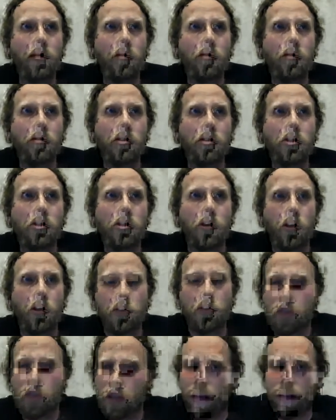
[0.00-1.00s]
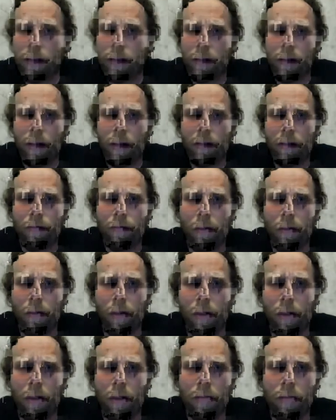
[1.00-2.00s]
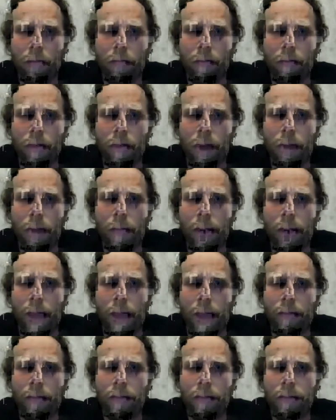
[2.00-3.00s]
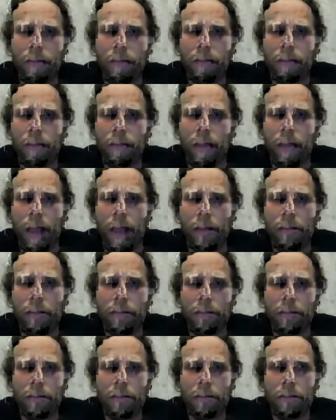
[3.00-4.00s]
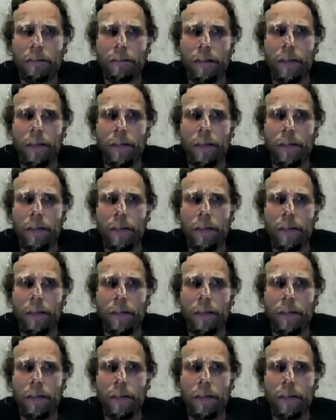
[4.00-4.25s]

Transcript: searched the internet for a lot of email addresses and addresses,